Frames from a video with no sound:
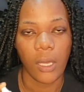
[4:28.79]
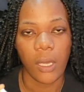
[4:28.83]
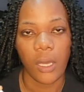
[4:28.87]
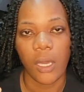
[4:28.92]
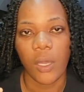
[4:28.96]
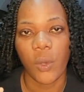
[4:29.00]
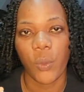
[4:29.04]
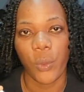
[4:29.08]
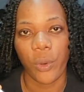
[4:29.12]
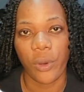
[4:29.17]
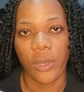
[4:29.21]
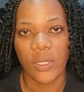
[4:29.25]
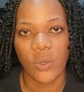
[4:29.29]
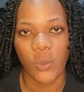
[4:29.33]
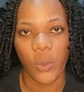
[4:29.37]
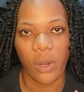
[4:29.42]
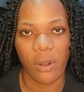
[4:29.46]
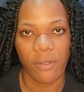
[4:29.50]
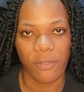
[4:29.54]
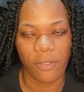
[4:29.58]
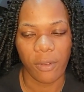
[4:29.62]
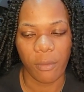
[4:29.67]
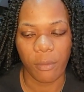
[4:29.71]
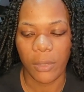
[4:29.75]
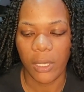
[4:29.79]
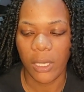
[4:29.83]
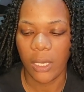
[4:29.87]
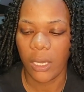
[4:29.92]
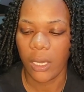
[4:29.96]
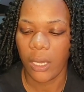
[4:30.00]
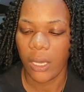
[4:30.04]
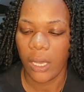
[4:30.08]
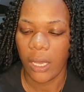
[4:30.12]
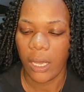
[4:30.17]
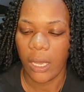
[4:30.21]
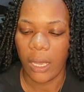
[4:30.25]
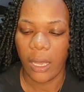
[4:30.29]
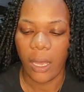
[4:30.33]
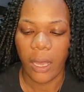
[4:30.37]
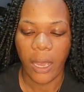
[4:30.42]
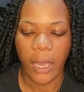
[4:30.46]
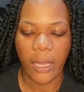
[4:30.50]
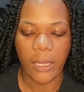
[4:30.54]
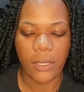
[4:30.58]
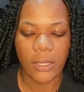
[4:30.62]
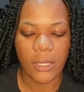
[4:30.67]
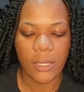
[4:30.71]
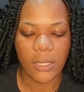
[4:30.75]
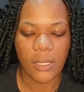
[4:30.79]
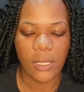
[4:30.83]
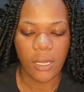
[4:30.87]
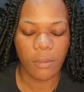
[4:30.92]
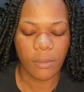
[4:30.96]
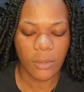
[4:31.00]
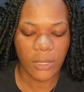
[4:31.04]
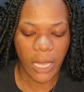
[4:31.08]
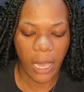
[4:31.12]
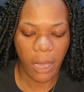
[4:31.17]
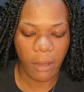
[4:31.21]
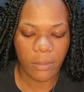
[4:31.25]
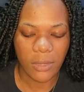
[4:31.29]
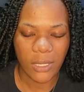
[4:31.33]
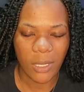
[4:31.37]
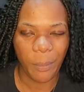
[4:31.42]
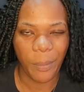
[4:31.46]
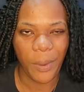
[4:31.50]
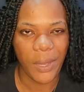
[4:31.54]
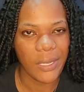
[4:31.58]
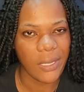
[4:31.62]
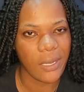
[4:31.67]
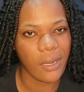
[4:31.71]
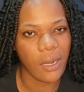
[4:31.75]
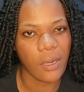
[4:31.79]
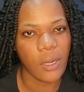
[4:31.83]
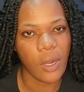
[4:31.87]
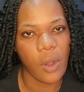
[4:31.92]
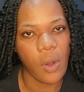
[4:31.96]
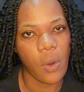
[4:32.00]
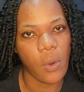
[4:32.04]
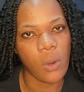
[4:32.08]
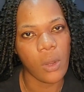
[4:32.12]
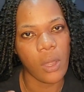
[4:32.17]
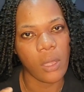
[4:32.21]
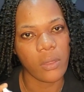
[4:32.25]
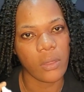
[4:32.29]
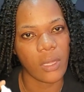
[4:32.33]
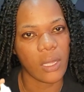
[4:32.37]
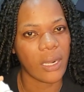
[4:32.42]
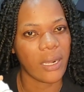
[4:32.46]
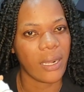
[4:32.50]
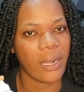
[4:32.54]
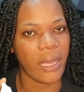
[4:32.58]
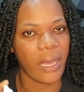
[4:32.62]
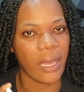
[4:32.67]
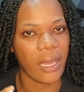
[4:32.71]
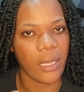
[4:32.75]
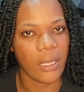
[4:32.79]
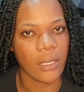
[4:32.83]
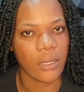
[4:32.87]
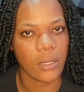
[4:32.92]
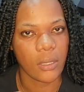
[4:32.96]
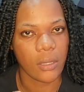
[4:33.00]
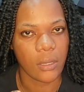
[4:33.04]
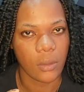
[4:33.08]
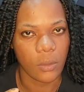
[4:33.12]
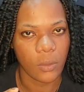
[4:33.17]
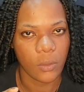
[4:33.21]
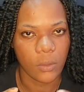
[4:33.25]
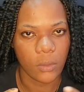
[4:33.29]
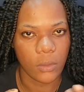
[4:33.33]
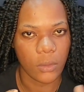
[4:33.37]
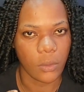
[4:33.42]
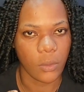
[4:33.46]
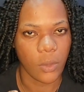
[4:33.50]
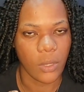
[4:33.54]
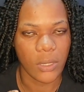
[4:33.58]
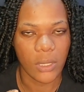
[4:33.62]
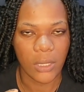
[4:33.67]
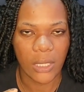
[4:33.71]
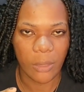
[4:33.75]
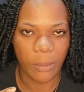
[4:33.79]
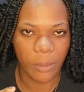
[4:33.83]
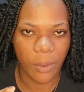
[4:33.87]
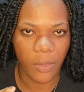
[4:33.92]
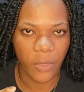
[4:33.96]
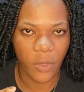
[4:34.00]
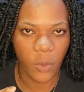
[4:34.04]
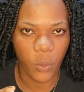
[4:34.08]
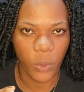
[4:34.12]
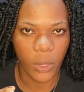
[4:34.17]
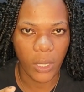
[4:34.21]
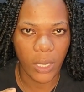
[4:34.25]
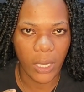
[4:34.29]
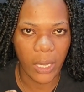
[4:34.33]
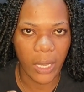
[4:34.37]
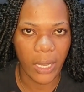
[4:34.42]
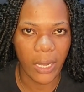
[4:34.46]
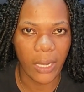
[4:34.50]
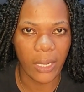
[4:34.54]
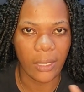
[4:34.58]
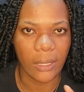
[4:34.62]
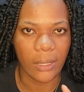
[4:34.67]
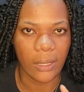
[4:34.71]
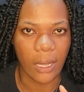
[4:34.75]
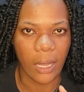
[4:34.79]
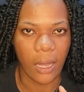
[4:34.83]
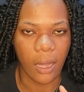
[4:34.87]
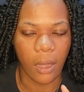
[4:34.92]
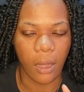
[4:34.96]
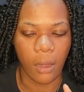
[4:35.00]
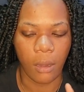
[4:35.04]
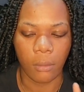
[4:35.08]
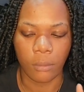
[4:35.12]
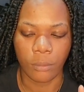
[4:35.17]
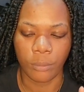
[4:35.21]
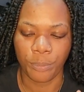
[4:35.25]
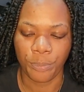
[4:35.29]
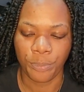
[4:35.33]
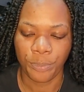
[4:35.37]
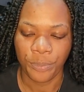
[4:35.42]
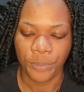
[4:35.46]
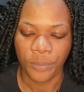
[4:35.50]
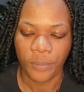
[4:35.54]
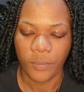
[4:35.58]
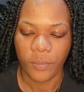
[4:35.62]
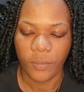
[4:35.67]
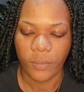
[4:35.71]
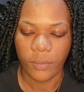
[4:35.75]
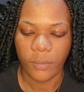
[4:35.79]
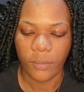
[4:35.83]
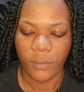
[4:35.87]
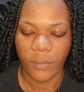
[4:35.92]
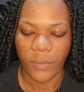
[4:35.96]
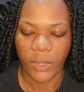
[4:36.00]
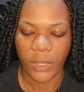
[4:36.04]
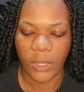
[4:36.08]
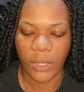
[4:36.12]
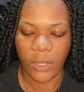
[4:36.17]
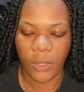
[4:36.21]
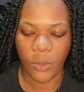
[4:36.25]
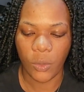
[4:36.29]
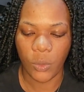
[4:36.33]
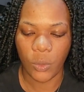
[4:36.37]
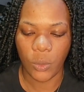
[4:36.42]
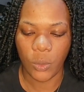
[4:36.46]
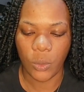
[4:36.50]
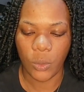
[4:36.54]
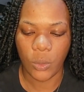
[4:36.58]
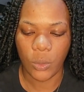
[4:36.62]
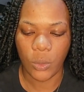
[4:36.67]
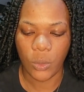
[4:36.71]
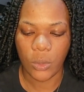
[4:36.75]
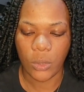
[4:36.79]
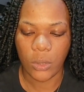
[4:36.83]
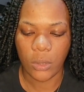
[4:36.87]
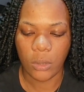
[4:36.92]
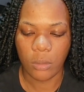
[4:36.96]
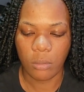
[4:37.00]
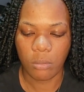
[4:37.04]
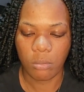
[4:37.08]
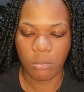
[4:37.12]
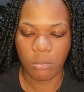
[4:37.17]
It works well for me, and sometimes depending on how long the client wants to keep on the wig, I'll use,